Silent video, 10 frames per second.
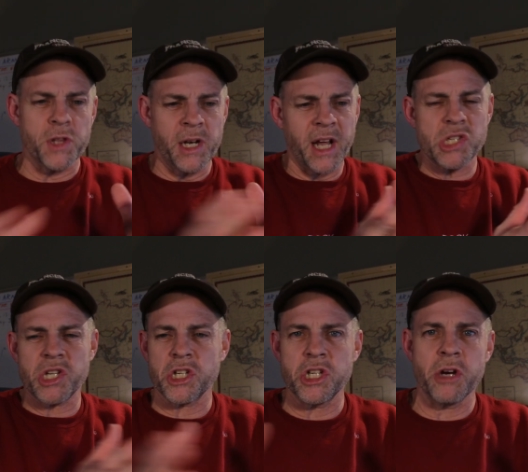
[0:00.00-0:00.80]
For the next
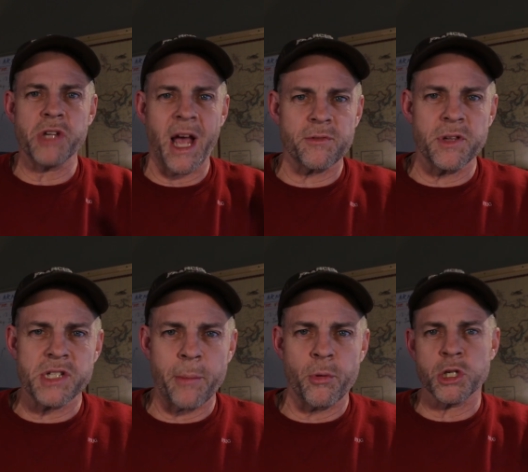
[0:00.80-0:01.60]
six years after
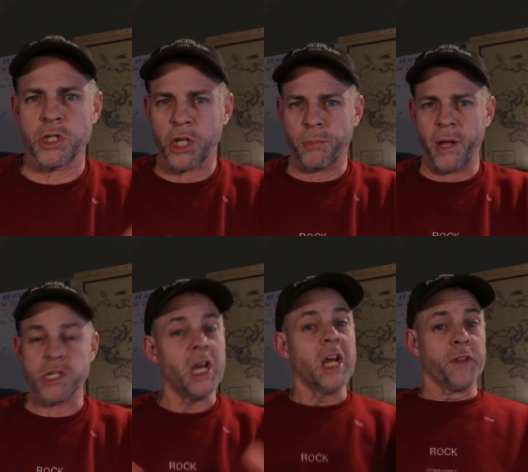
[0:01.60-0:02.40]
this apparition took place,